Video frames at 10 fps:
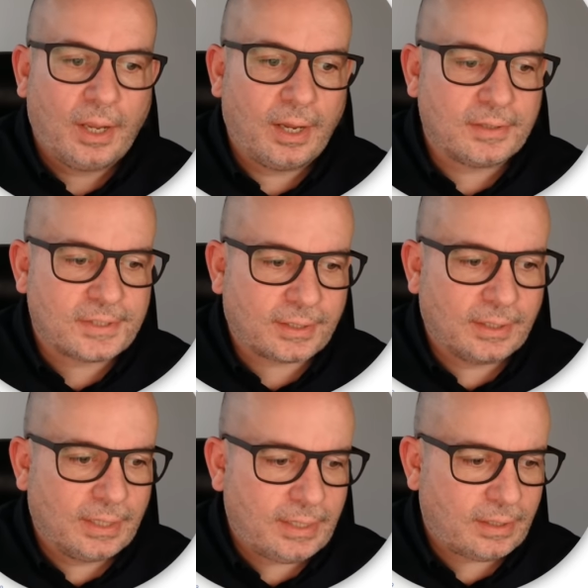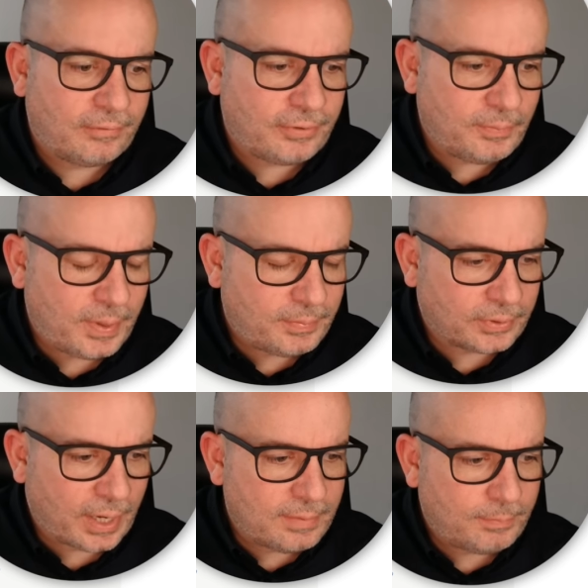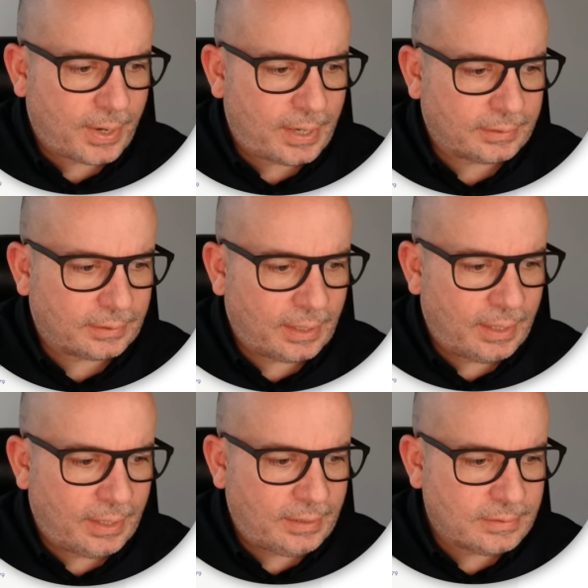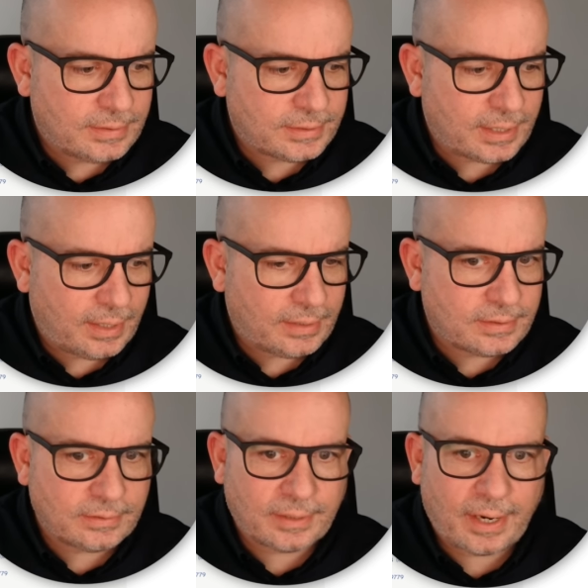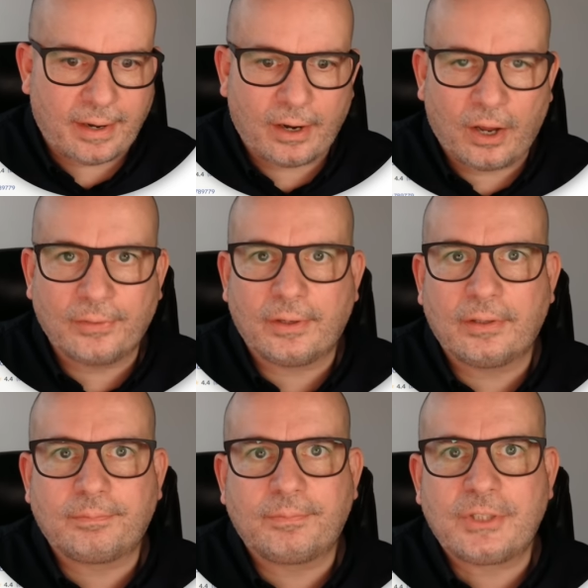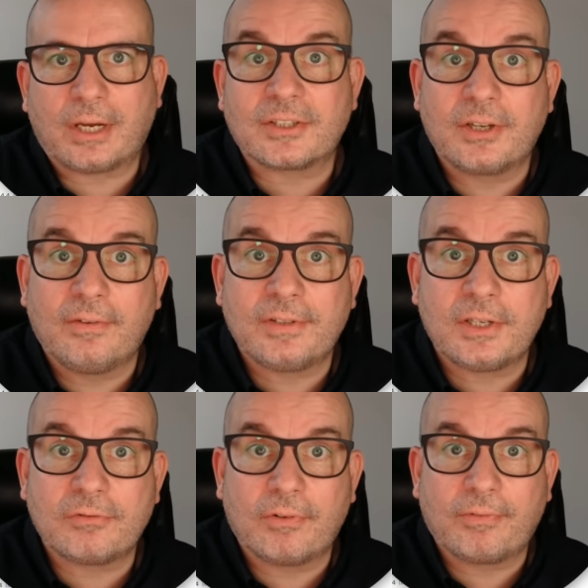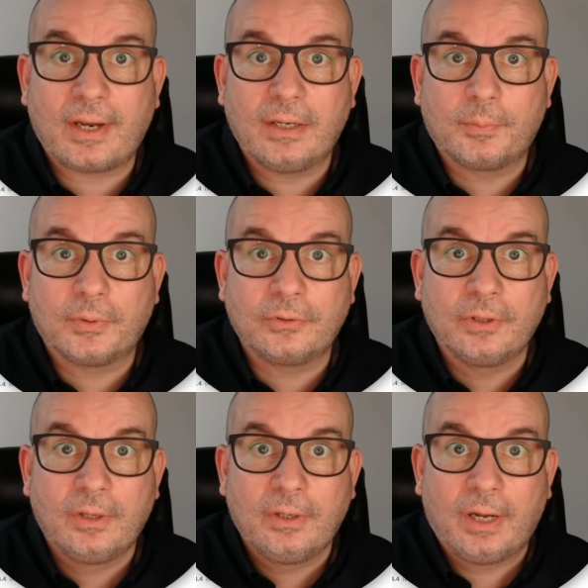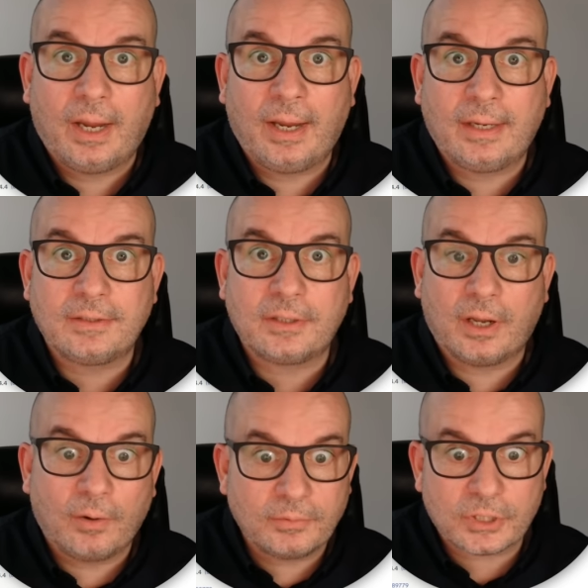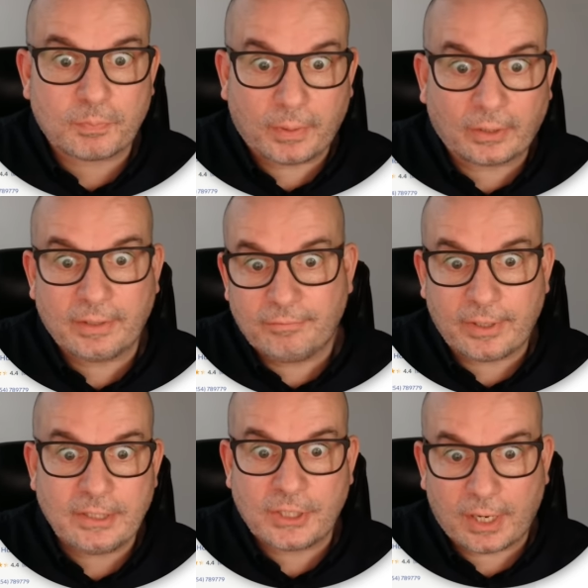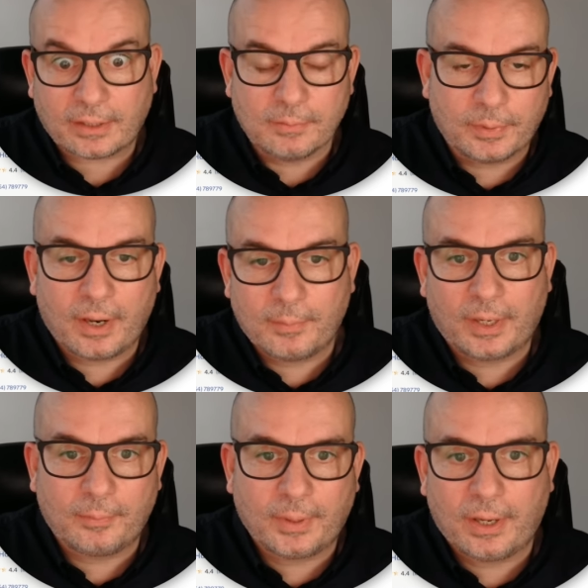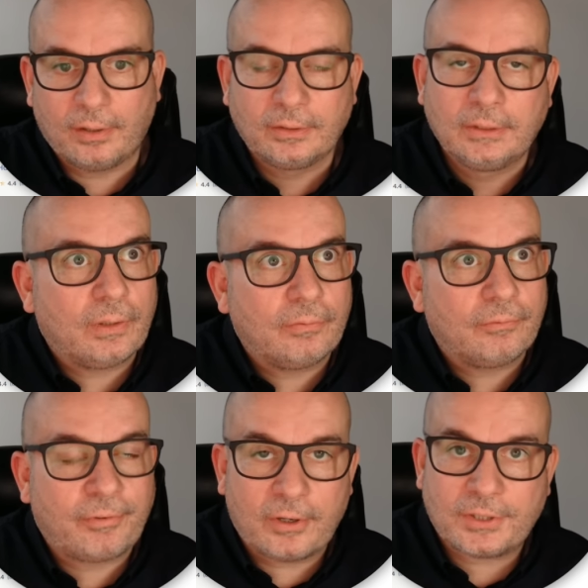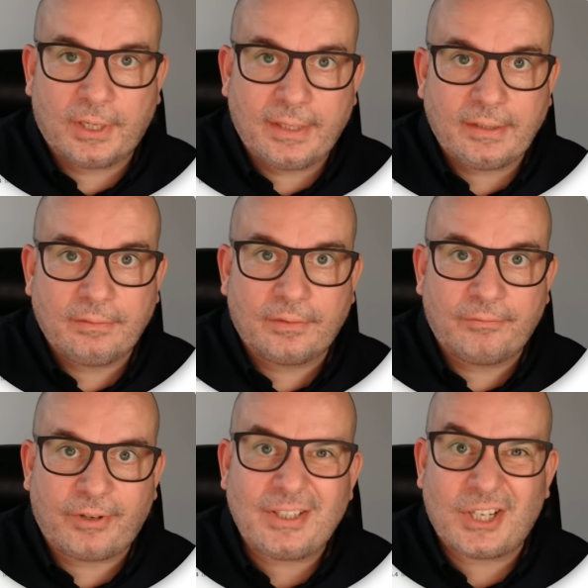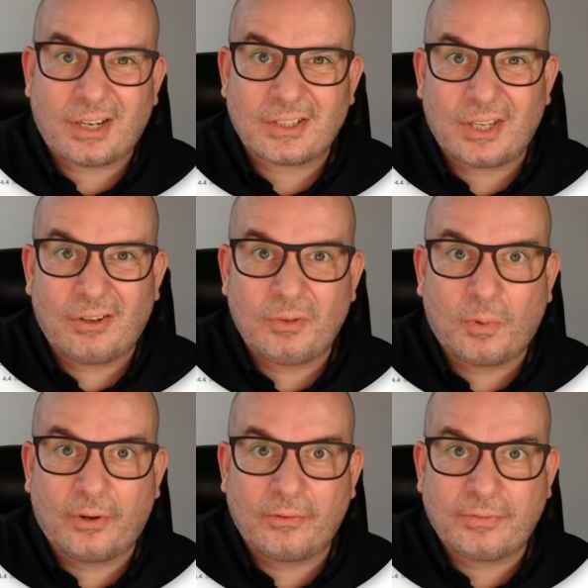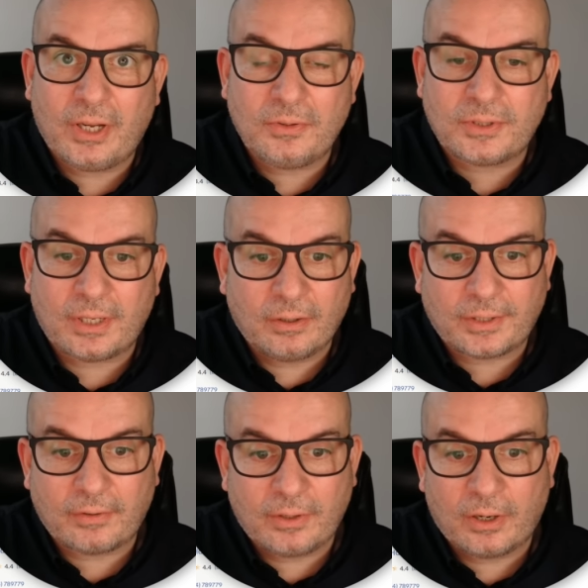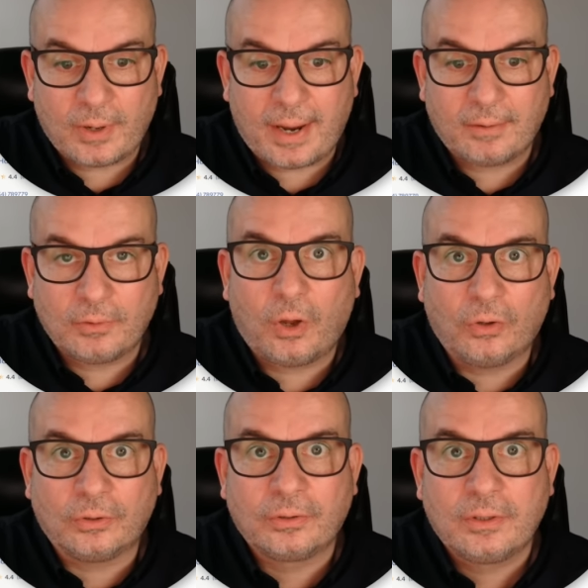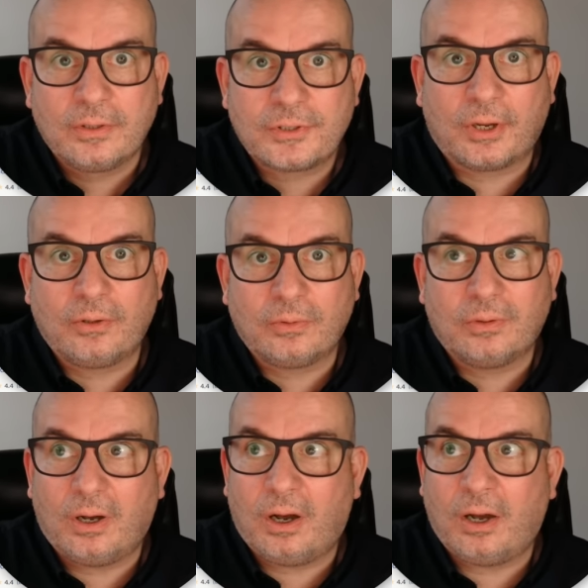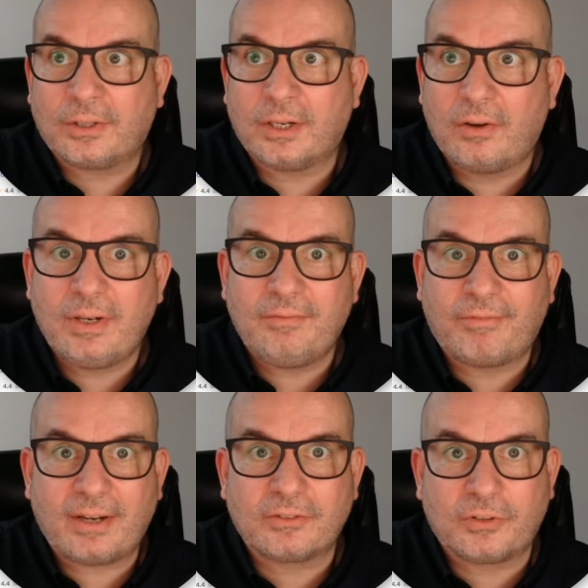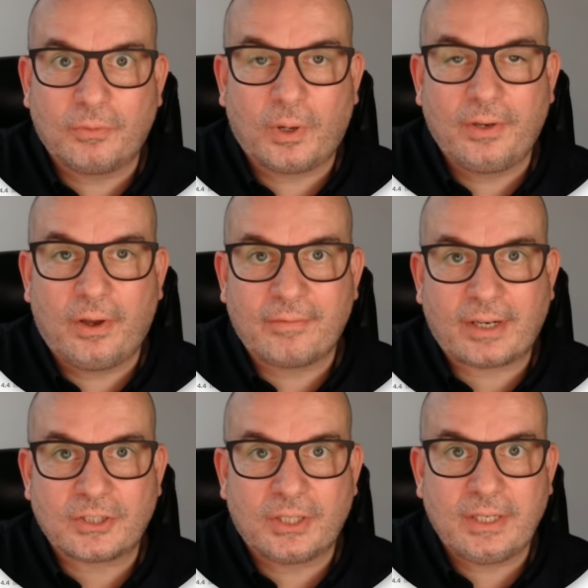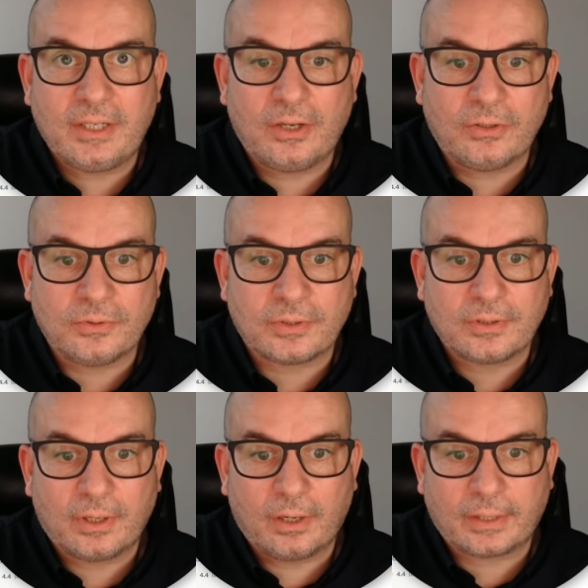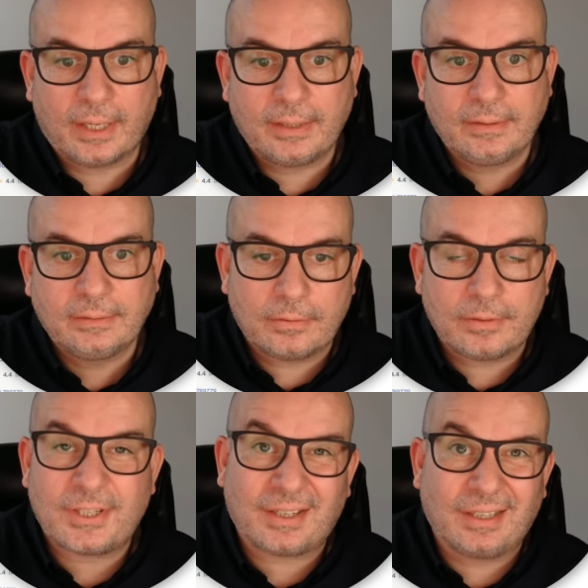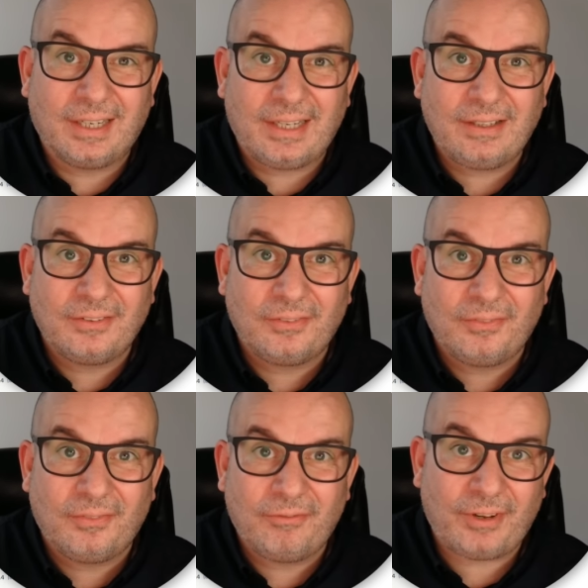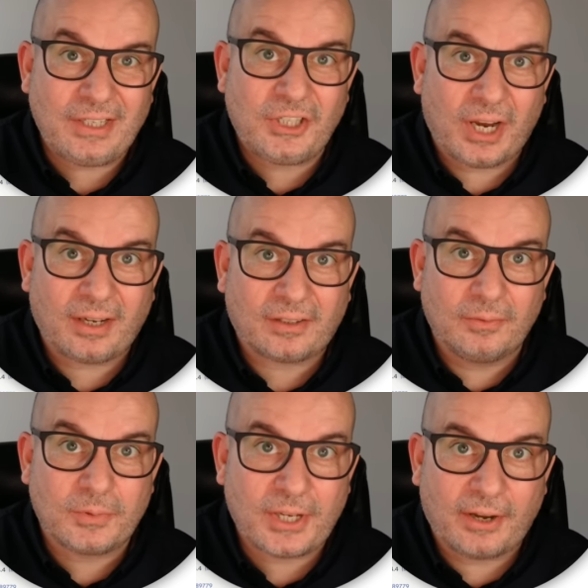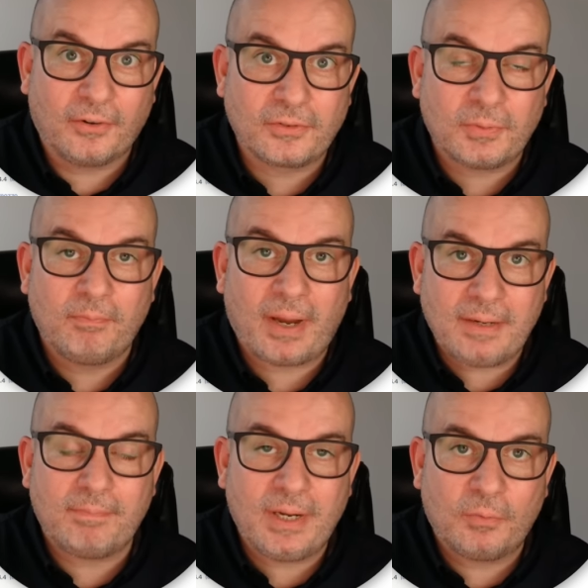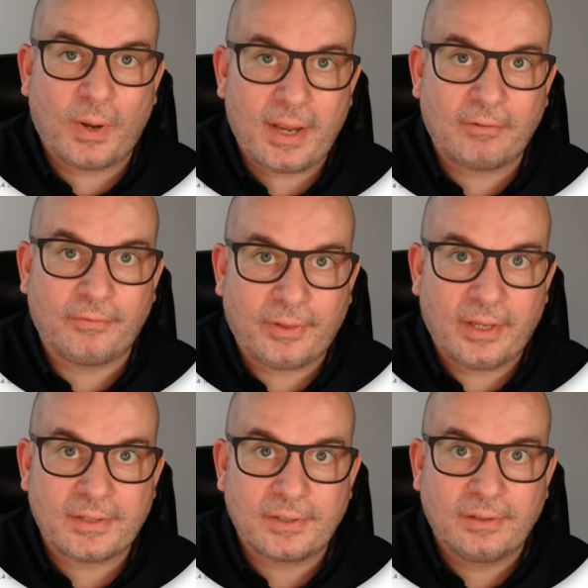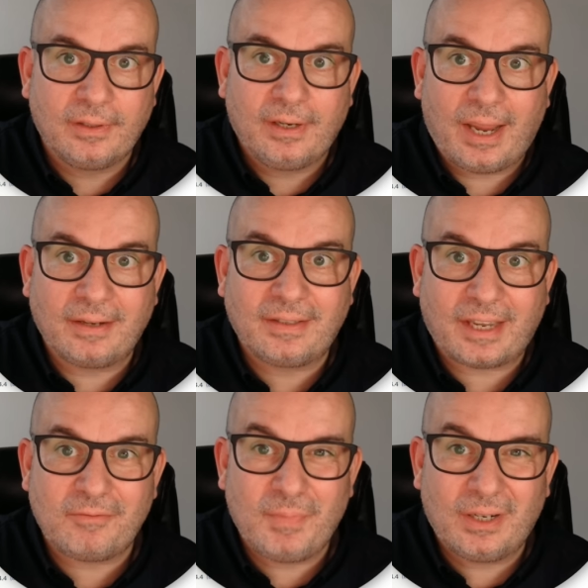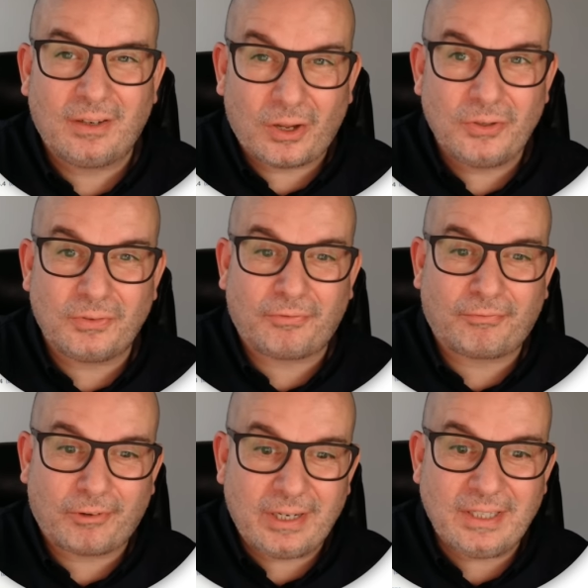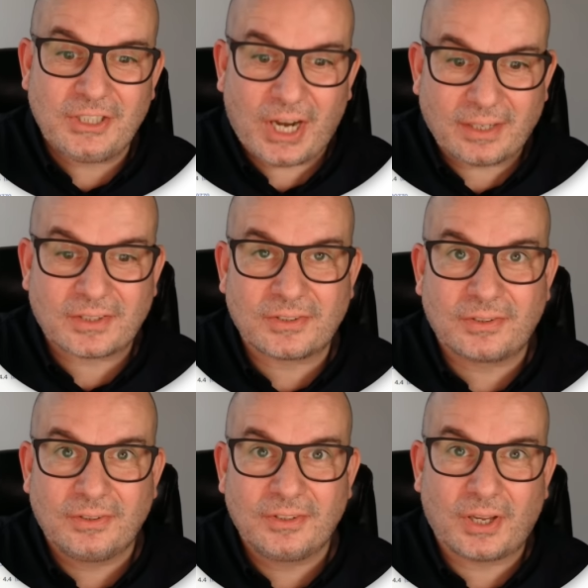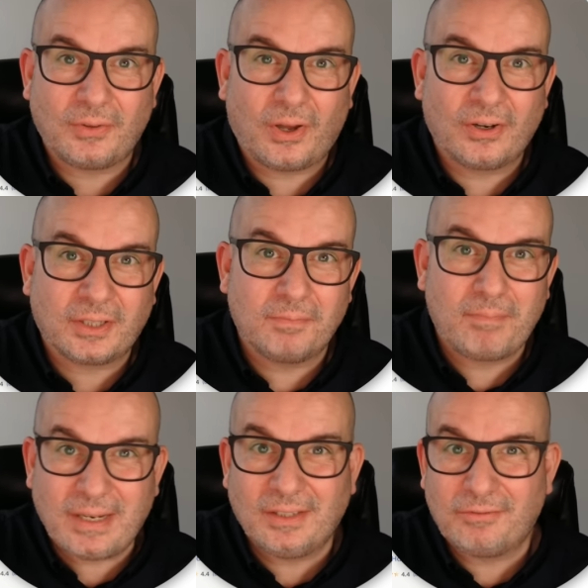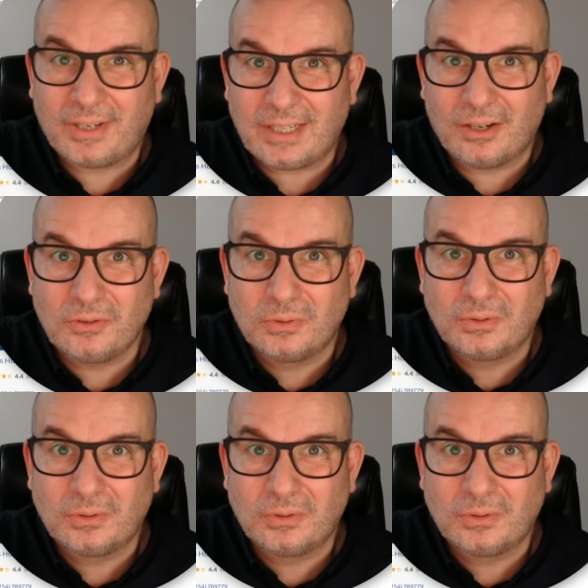Secondly, a few people came back and said that other check services are available and, you know, I'm just plugging VCheck and blah, blah, blah. Firstly, VCheck's the only one I've used in I don't know how long. So I can only vouch for one that I've actually used, okay? Secondly, VCheck themselves made me aware of this and gave me a load of free checks so that I could make the video.